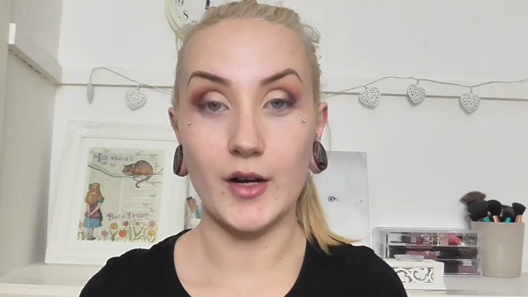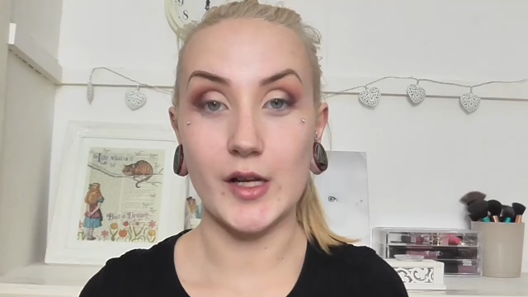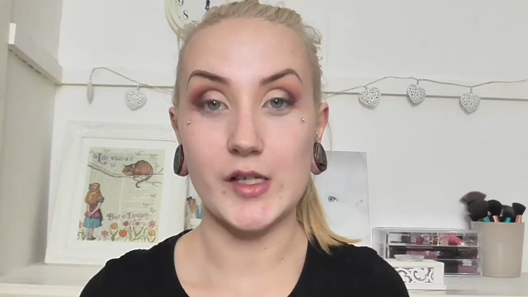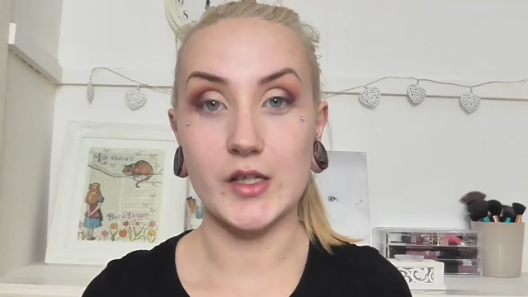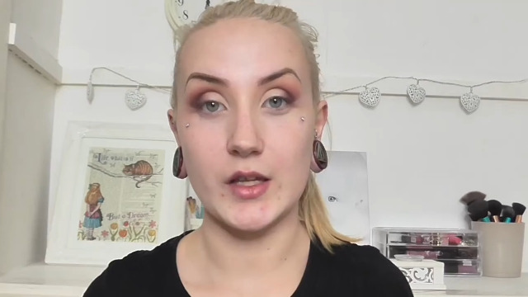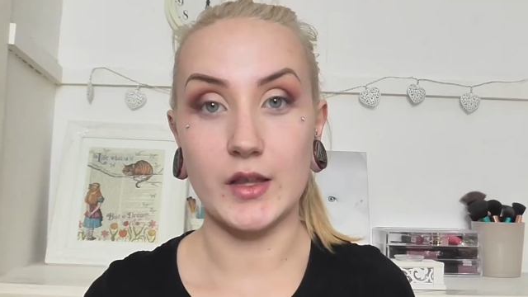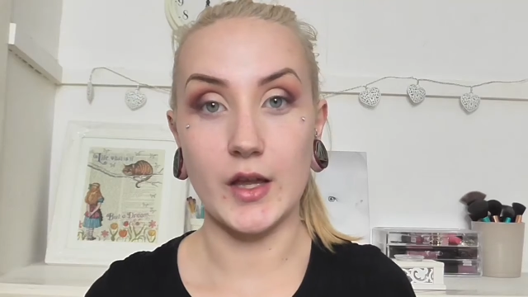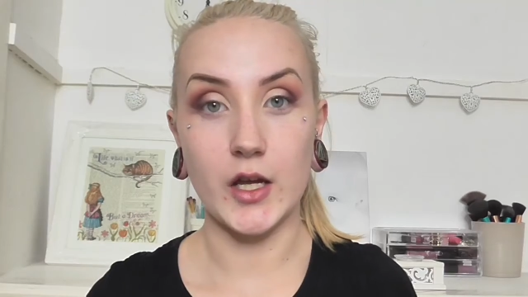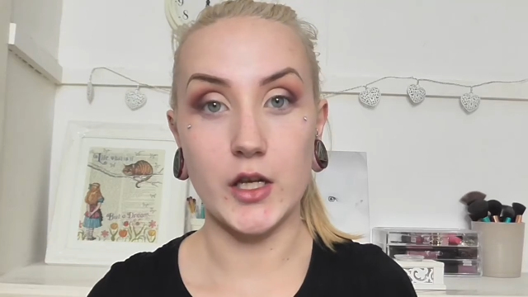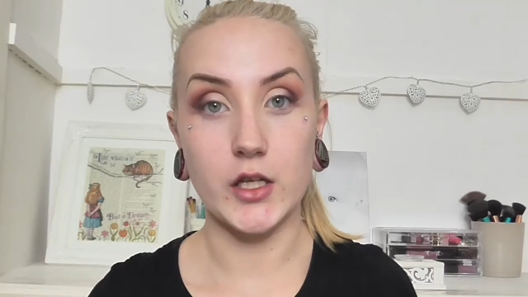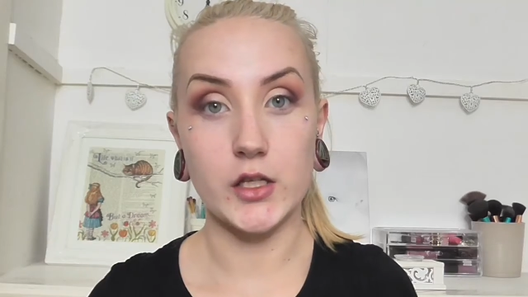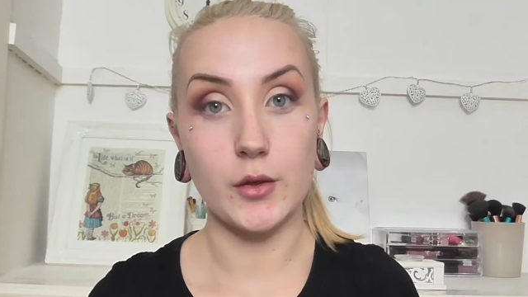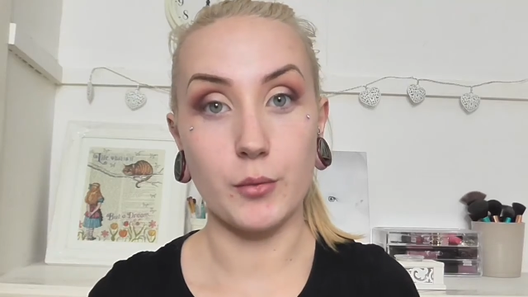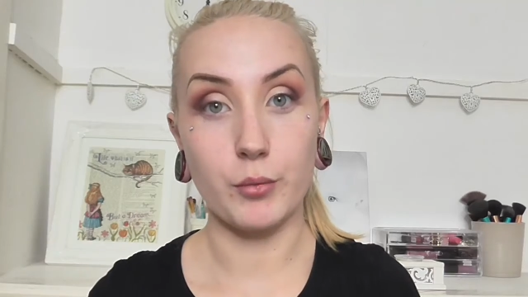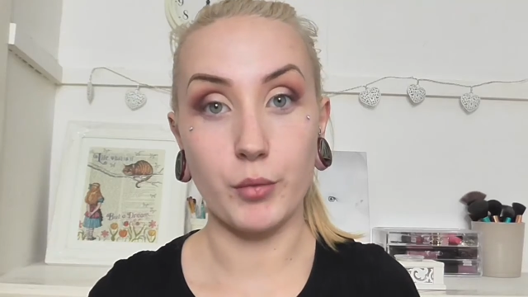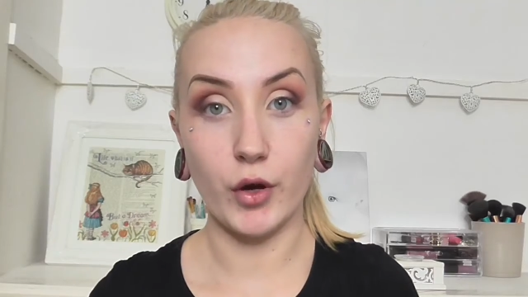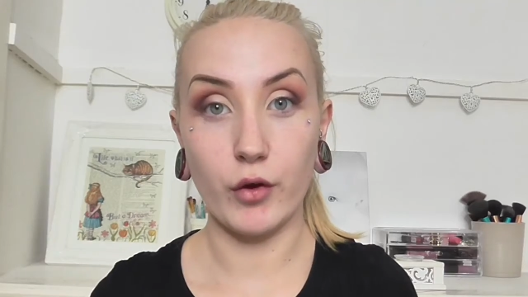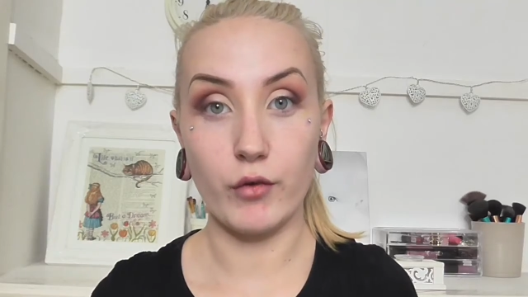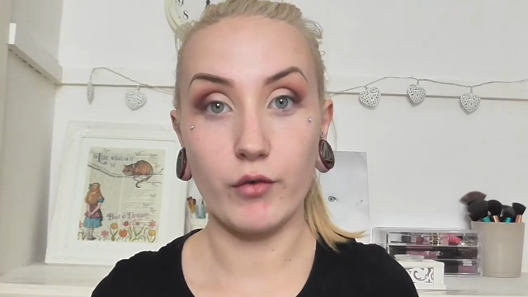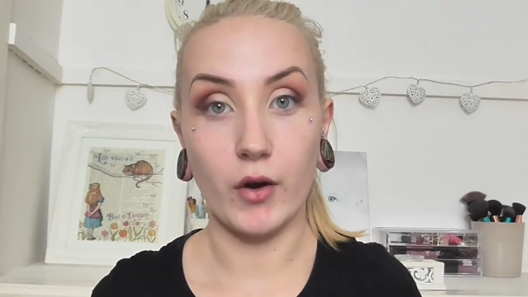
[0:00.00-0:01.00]
Okay, so that is
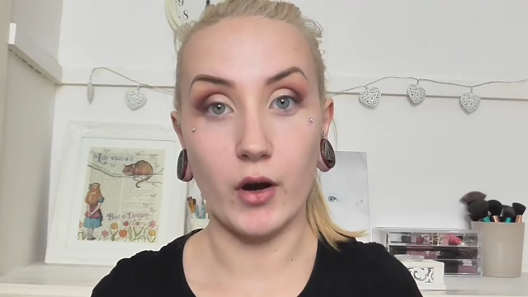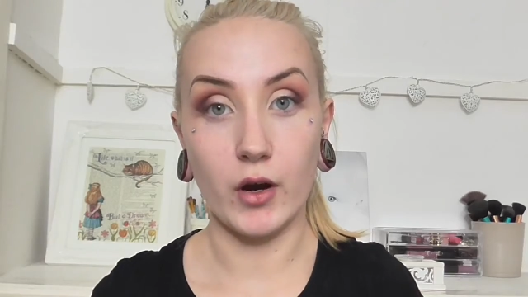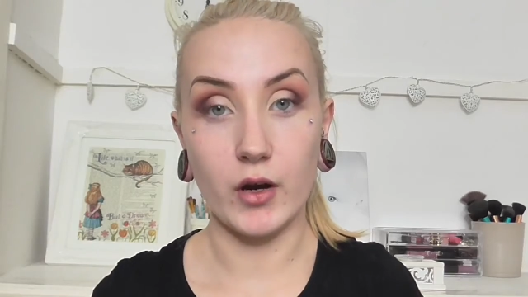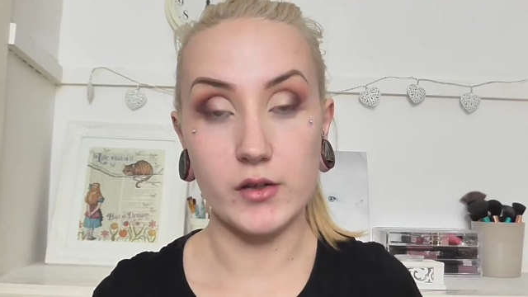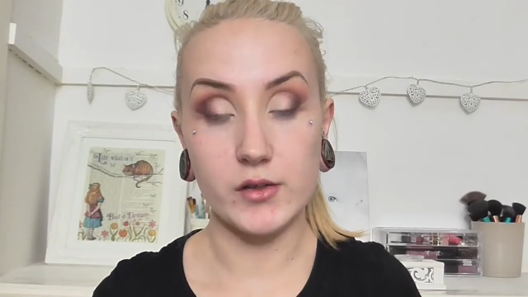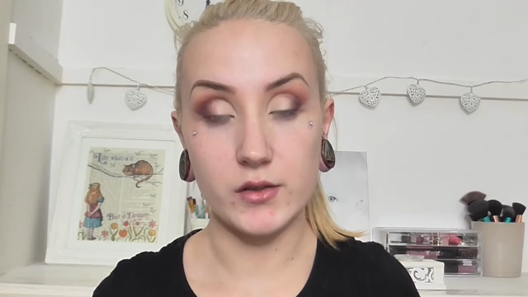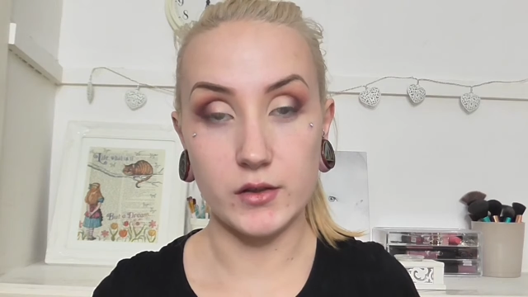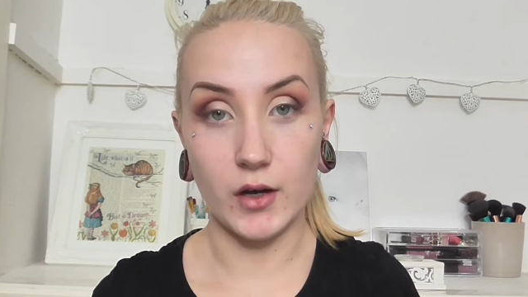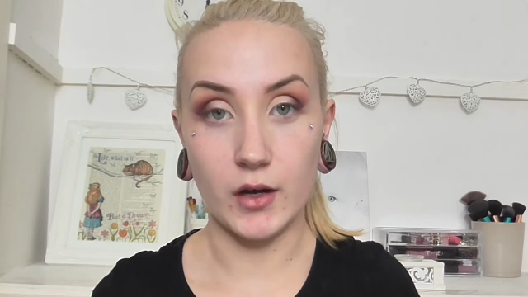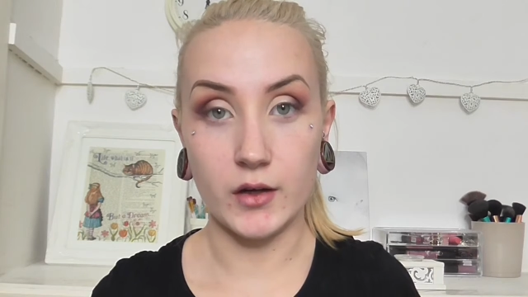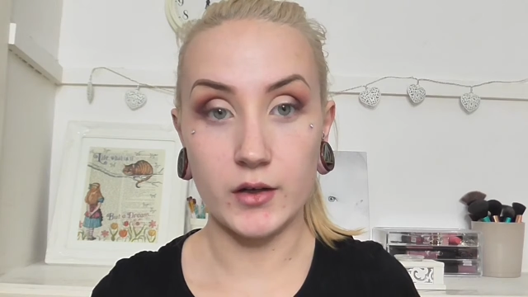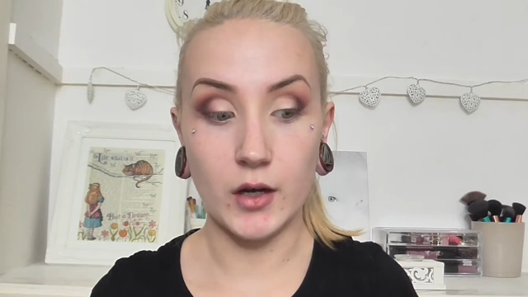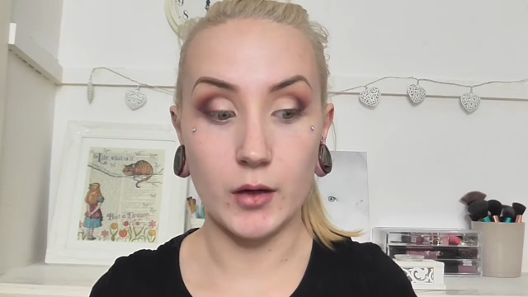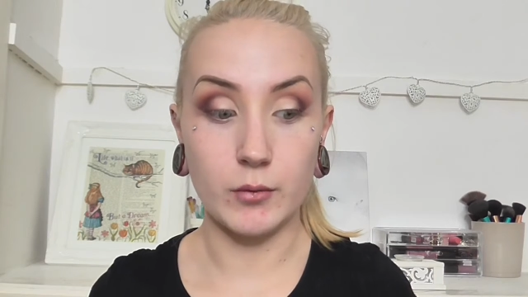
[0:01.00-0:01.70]
both eyes done.